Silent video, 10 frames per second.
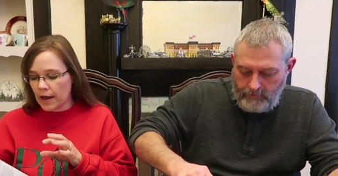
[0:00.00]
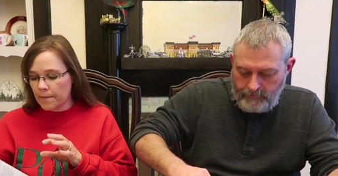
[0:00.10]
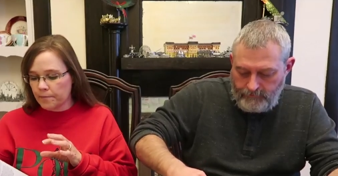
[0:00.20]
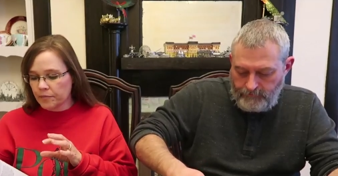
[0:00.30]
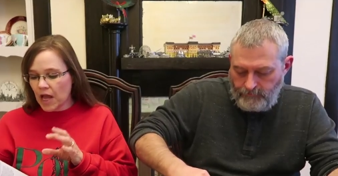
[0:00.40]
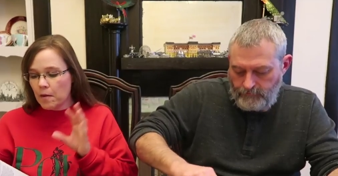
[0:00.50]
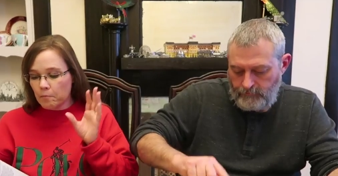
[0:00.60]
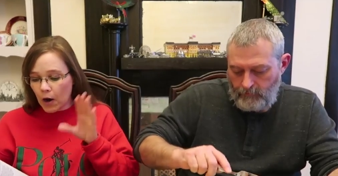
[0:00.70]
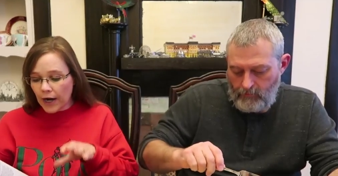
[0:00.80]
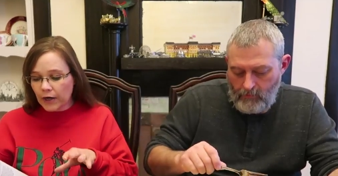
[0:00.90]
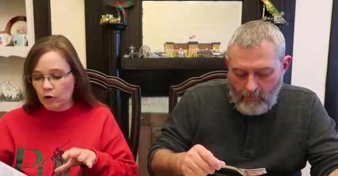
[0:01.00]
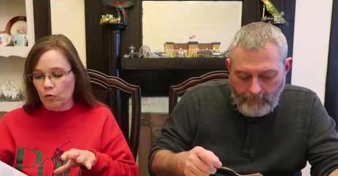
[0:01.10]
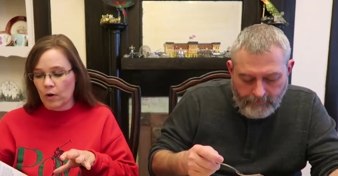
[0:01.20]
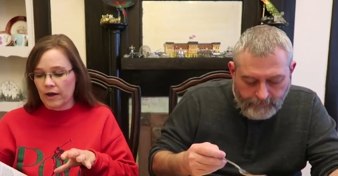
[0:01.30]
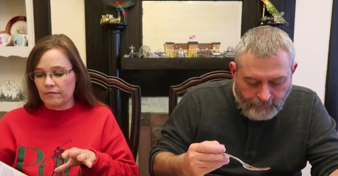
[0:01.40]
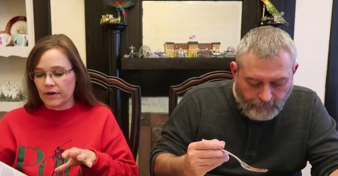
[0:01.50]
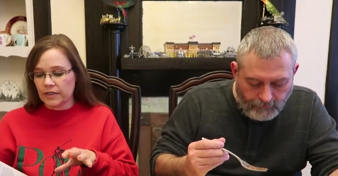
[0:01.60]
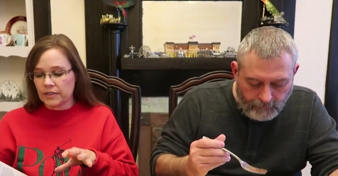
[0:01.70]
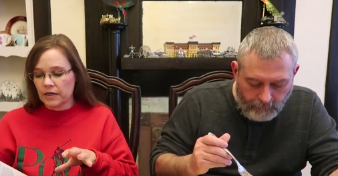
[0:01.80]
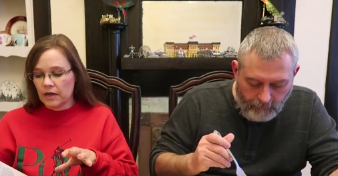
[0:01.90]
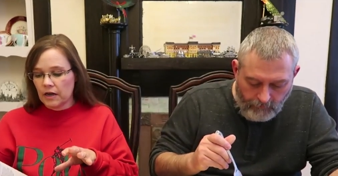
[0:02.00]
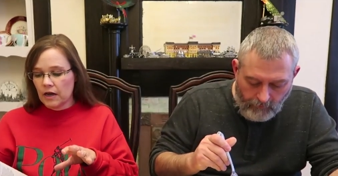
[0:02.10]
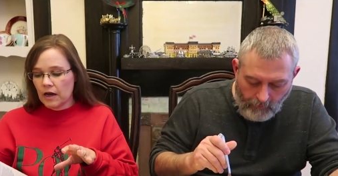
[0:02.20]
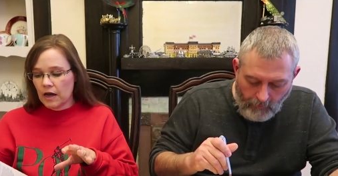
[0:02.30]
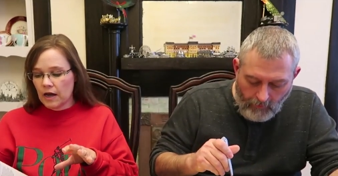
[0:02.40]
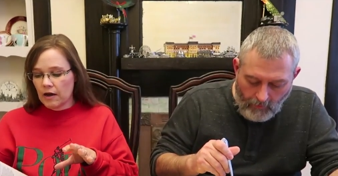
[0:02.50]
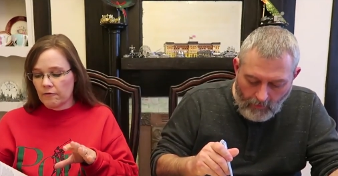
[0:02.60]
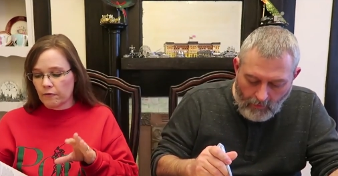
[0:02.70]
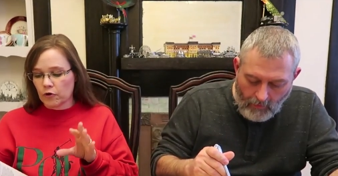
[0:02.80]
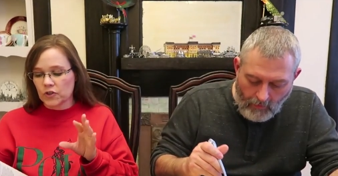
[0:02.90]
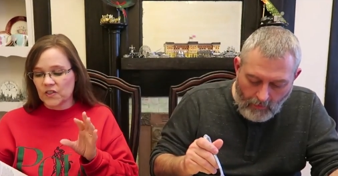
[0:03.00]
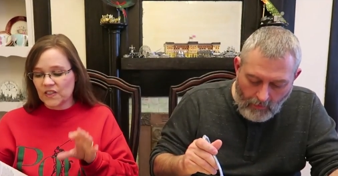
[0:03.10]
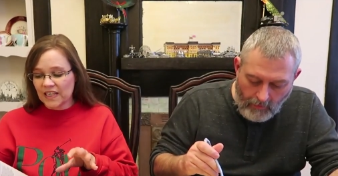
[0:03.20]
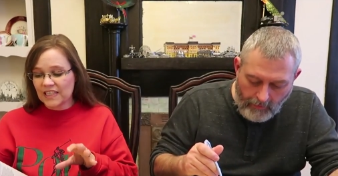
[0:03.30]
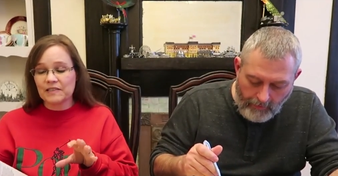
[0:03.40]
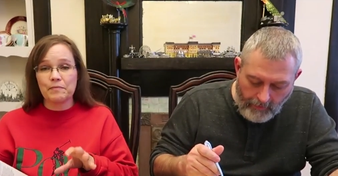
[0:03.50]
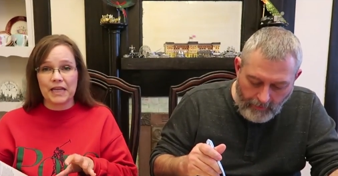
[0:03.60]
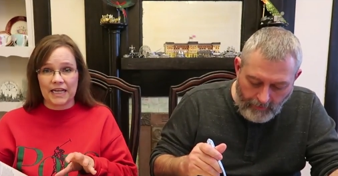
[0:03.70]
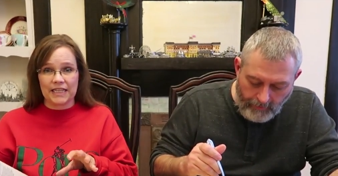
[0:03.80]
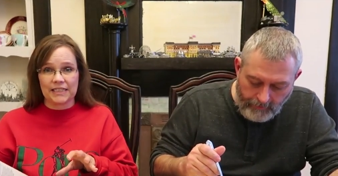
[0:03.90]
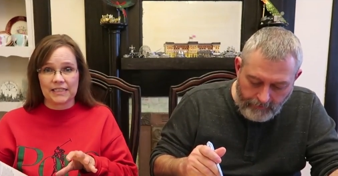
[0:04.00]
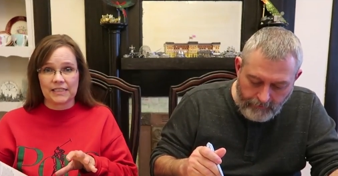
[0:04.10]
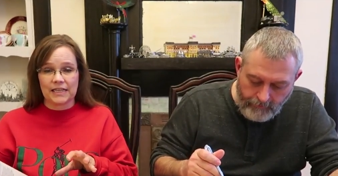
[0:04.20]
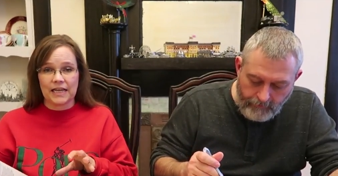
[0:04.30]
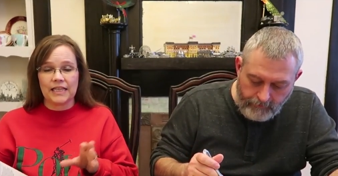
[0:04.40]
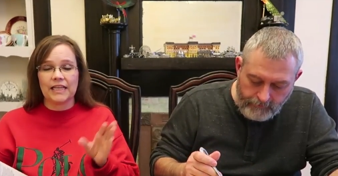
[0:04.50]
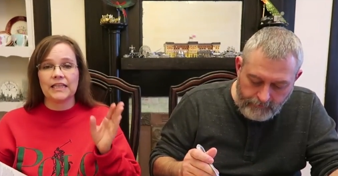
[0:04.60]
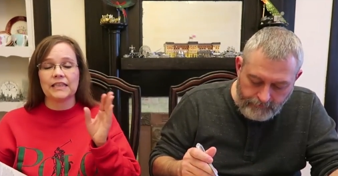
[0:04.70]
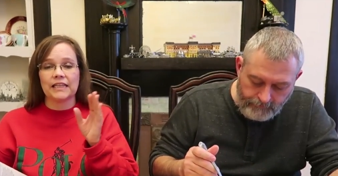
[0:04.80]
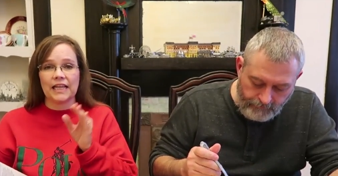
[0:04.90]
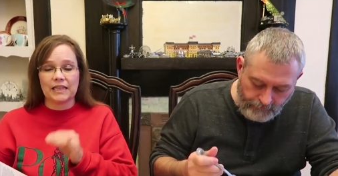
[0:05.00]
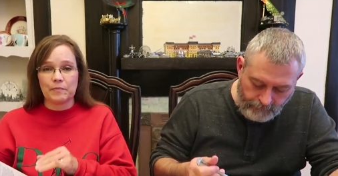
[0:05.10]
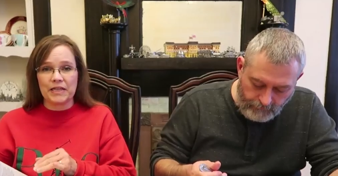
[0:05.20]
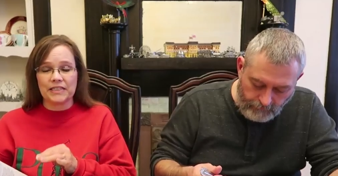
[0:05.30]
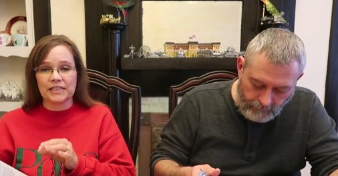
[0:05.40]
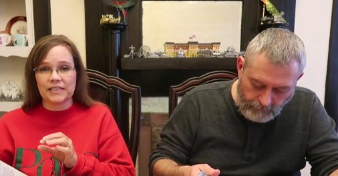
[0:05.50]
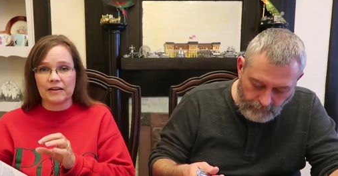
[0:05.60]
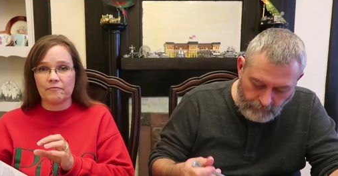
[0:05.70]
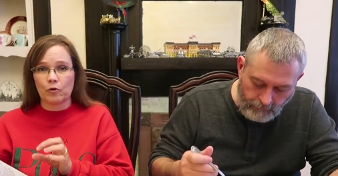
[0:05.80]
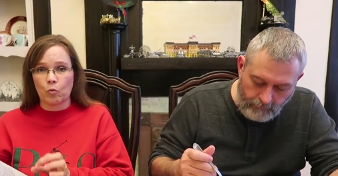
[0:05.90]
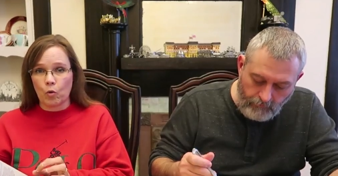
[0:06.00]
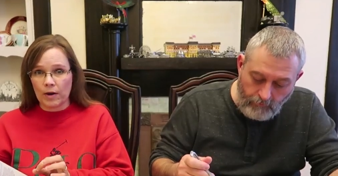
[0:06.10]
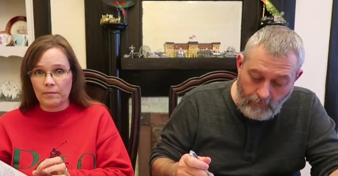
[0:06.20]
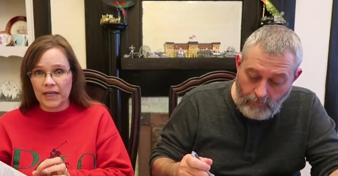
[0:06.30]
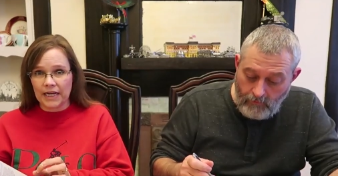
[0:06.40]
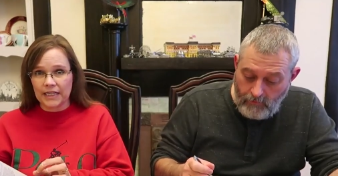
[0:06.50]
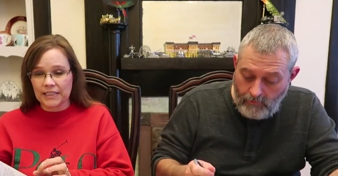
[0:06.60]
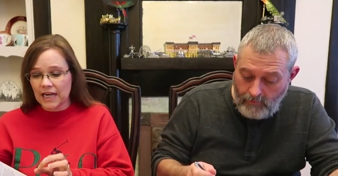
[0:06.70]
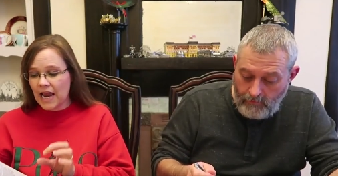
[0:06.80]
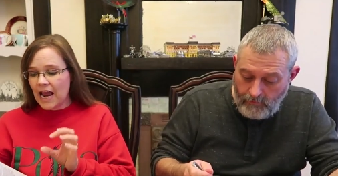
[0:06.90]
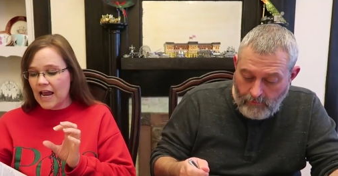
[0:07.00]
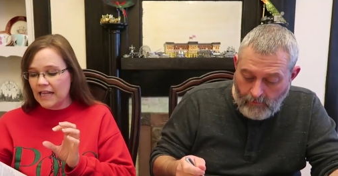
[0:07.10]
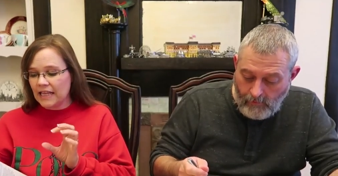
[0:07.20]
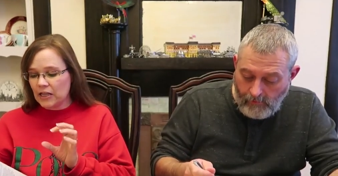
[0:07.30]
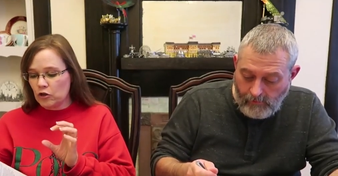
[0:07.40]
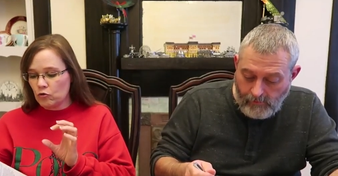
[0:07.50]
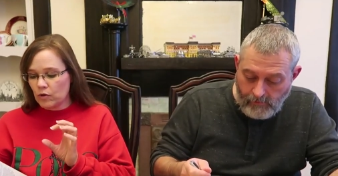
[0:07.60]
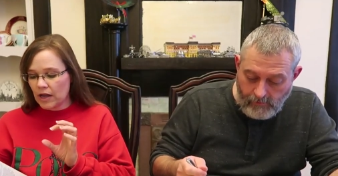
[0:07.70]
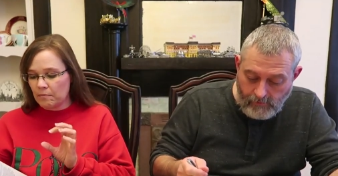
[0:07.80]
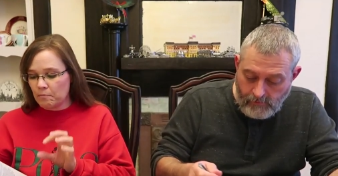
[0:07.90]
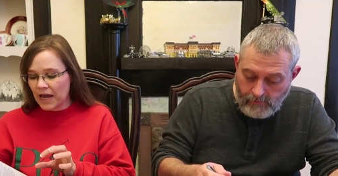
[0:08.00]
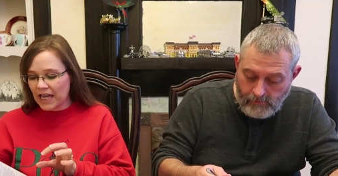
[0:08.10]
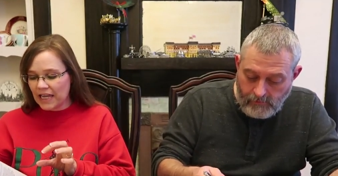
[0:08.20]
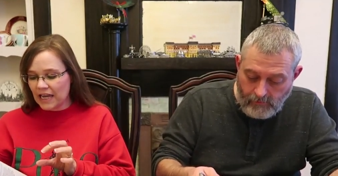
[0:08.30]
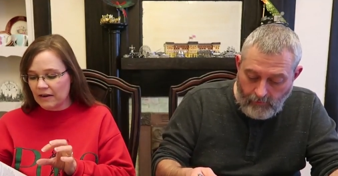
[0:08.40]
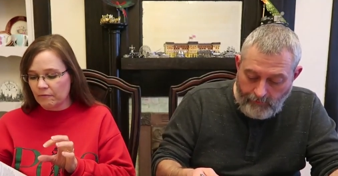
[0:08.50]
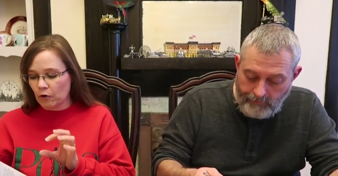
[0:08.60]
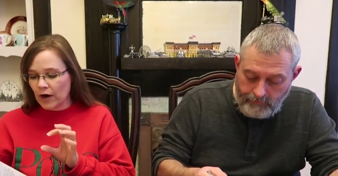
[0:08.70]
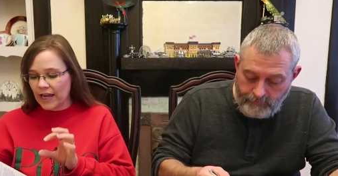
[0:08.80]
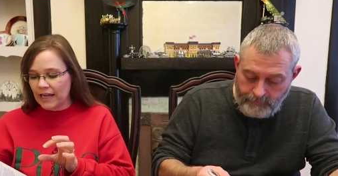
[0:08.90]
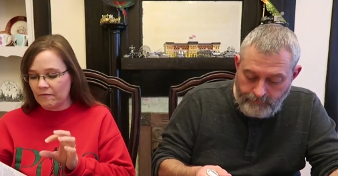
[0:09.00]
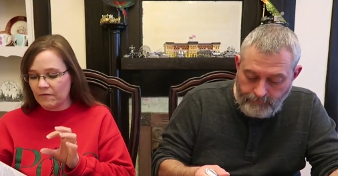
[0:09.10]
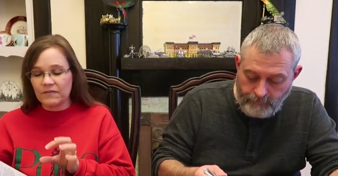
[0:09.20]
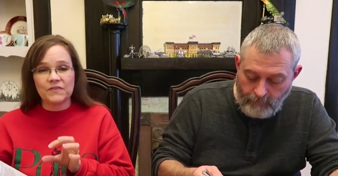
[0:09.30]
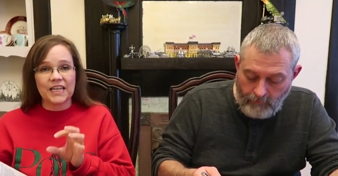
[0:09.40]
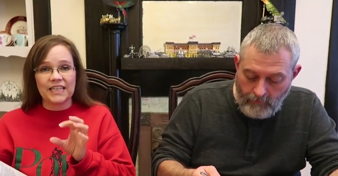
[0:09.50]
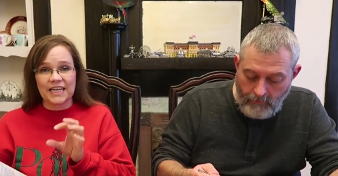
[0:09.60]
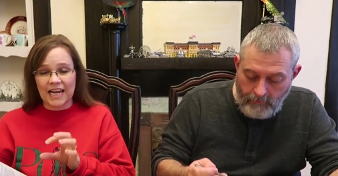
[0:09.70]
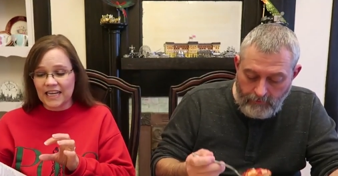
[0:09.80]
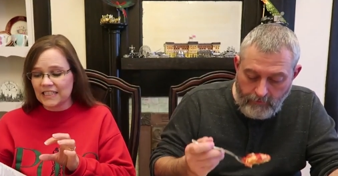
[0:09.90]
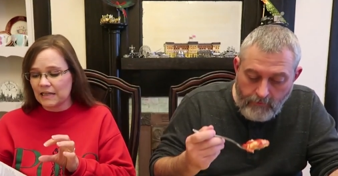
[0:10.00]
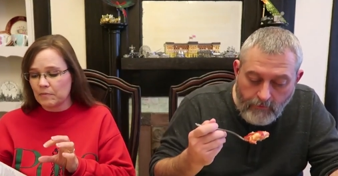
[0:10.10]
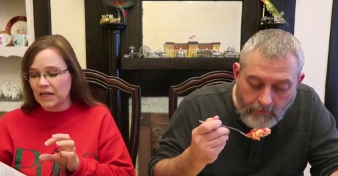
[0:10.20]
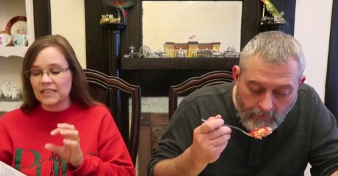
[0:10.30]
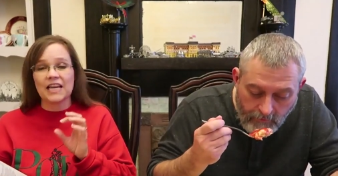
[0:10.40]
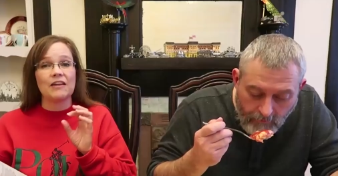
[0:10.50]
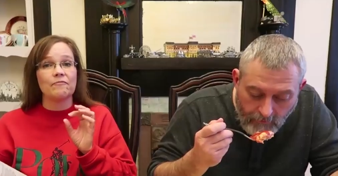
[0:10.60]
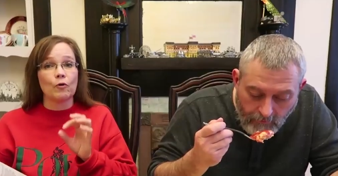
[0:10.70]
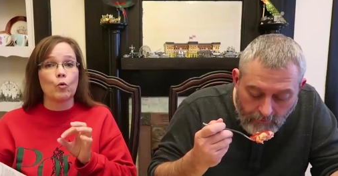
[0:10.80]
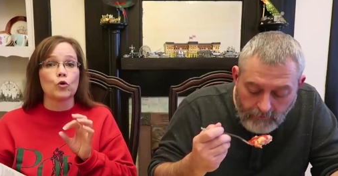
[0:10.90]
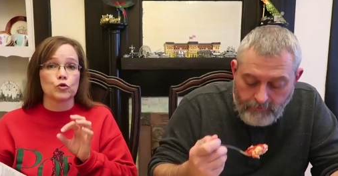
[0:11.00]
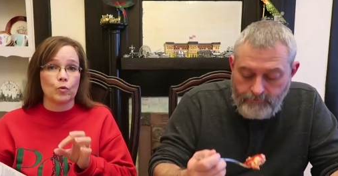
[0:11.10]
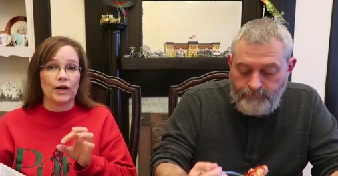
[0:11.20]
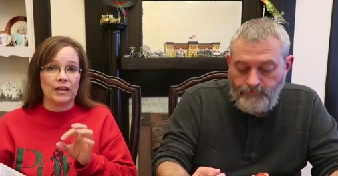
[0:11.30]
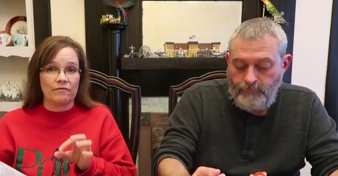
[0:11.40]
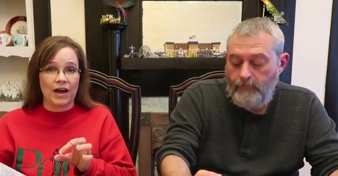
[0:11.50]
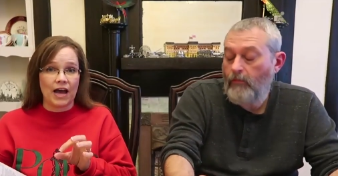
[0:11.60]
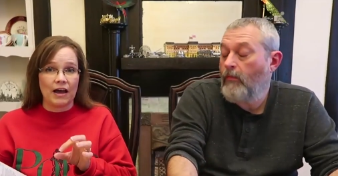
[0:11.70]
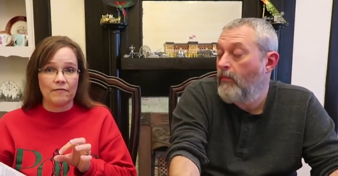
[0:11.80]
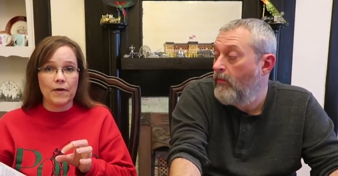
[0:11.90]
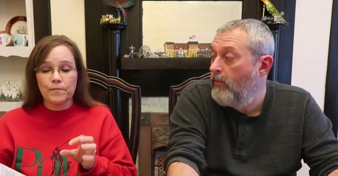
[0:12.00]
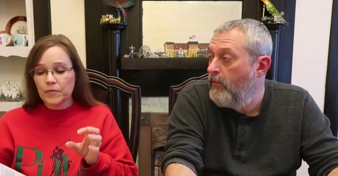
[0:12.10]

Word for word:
Speaker 1: um, microwave it uh, for six minutes and then let the pizza stand for one minute and then you can bake it for eight, 15 to 18 minutes at 425.